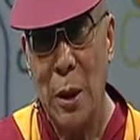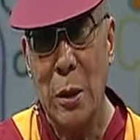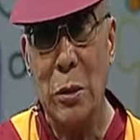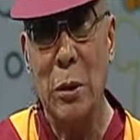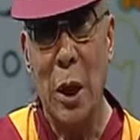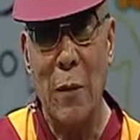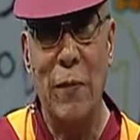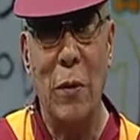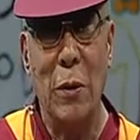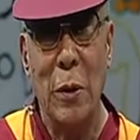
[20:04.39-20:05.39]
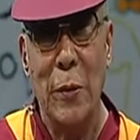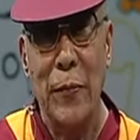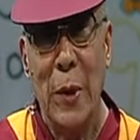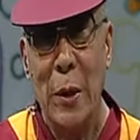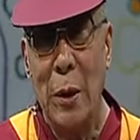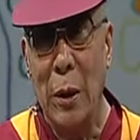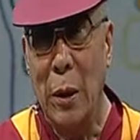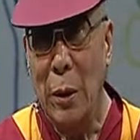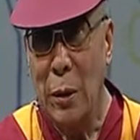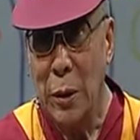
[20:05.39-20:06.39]
So therefore, uh,
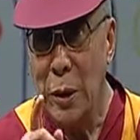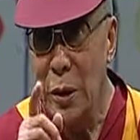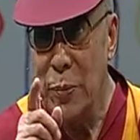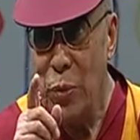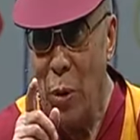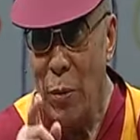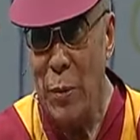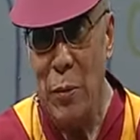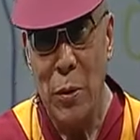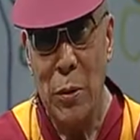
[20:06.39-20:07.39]
this is the problem.